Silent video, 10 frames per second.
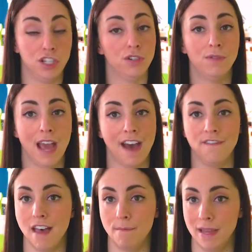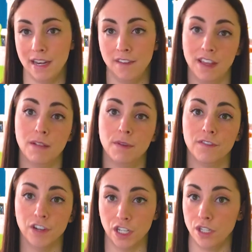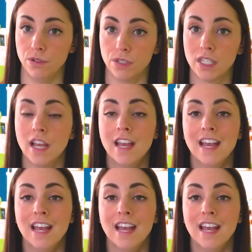do have that bin available for use.